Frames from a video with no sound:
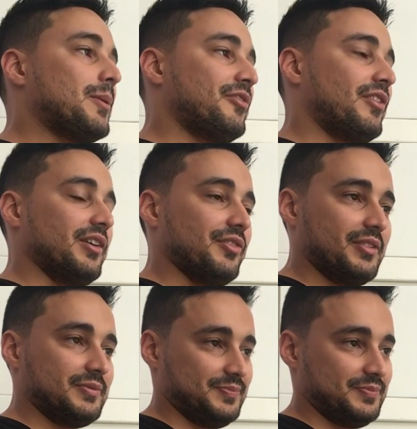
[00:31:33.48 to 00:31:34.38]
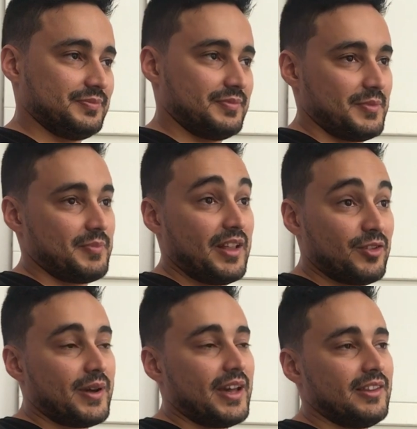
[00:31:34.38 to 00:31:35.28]
5.
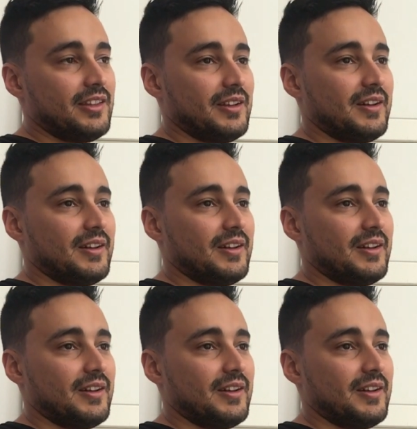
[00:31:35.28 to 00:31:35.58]
That's my idea.